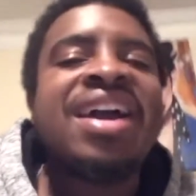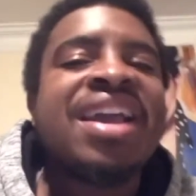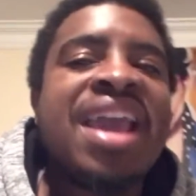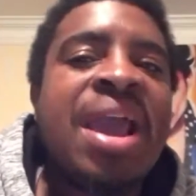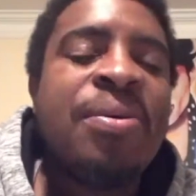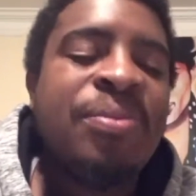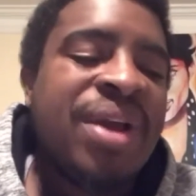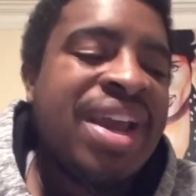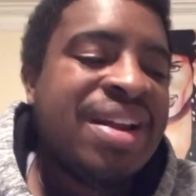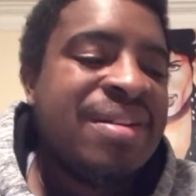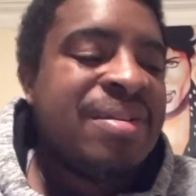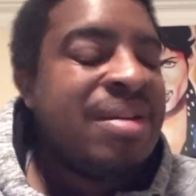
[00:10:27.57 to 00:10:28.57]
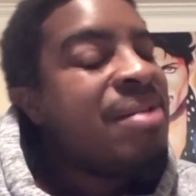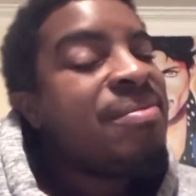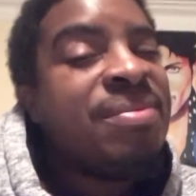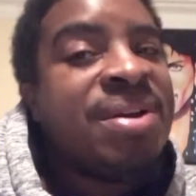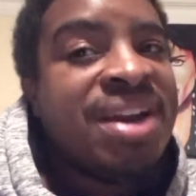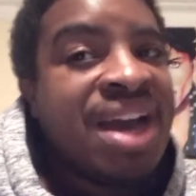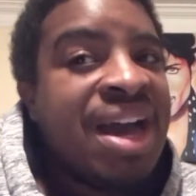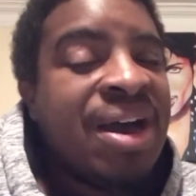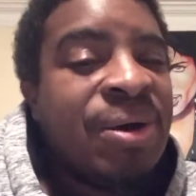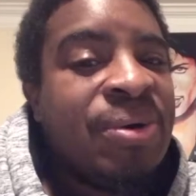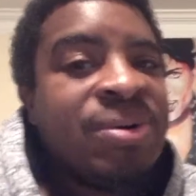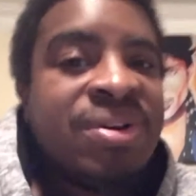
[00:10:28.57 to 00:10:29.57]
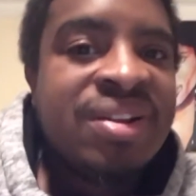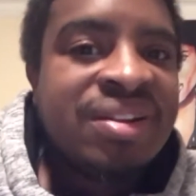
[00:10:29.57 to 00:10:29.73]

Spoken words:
Can't wait. But now,